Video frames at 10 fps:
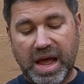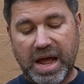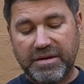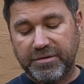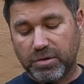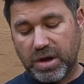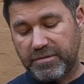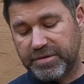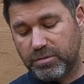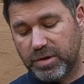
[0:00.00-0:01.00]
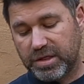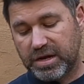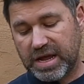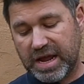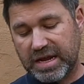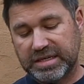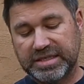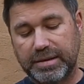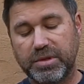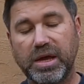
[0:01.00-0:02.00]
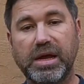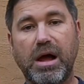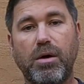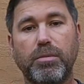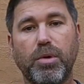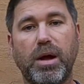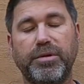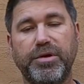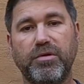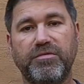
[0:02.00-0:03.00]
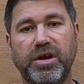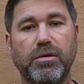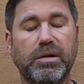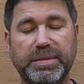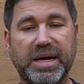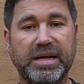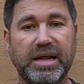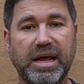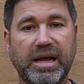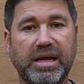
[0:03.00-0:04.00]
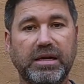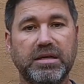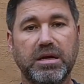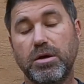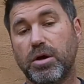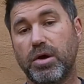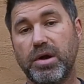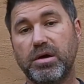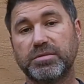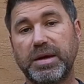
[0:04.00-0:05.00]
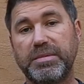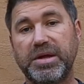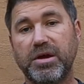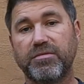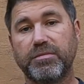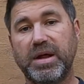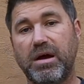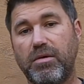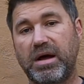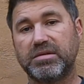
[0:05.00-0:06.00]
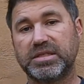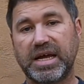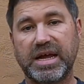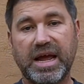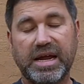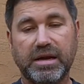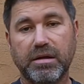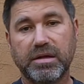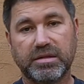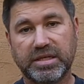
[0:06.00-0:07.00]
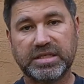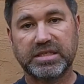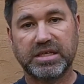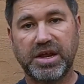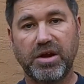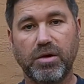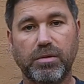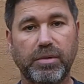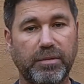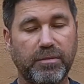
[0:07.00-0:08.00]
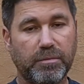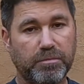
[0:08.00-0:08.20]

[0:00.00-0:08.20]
I feel confident with it, and the same thing, I'll probably do a video about it, and who knows, maybe a year from now, I'll say, hey, this is a year